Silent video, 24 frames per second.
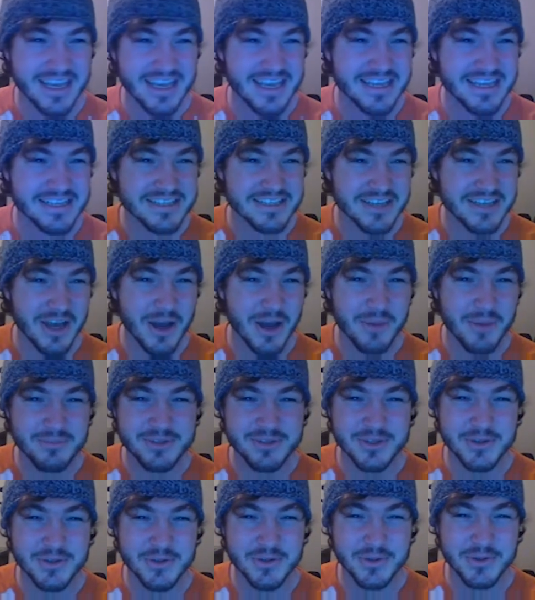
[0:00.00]
is up
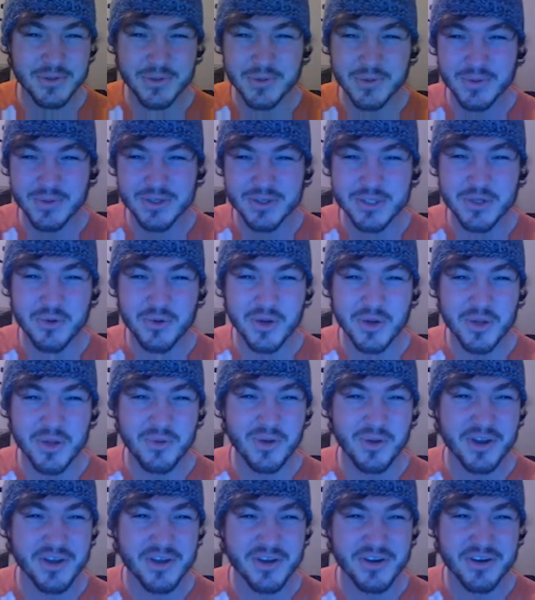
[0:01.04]
to
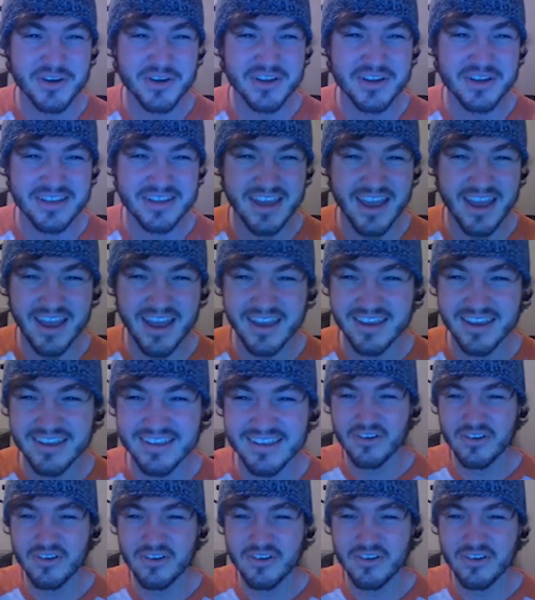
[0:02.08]
2100 attack.